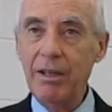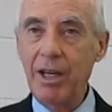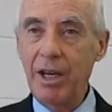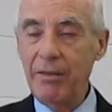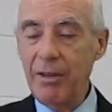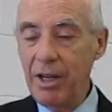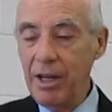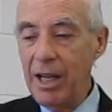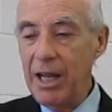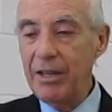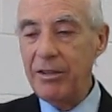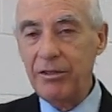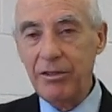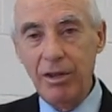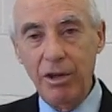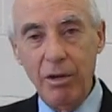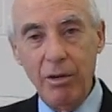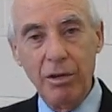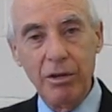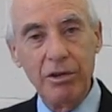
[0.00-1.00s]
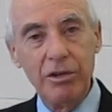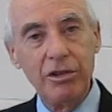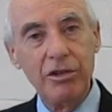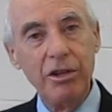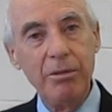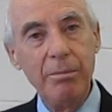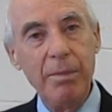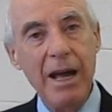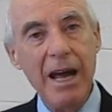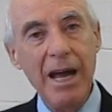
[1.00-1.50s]
Nevertheless, the Lord
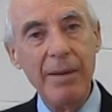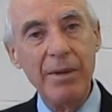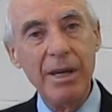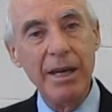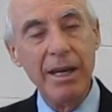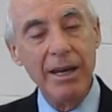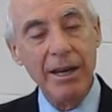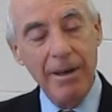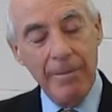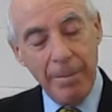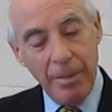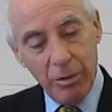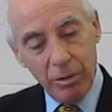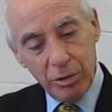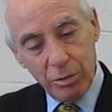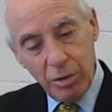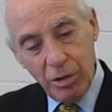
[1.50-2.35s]
stood by me. Those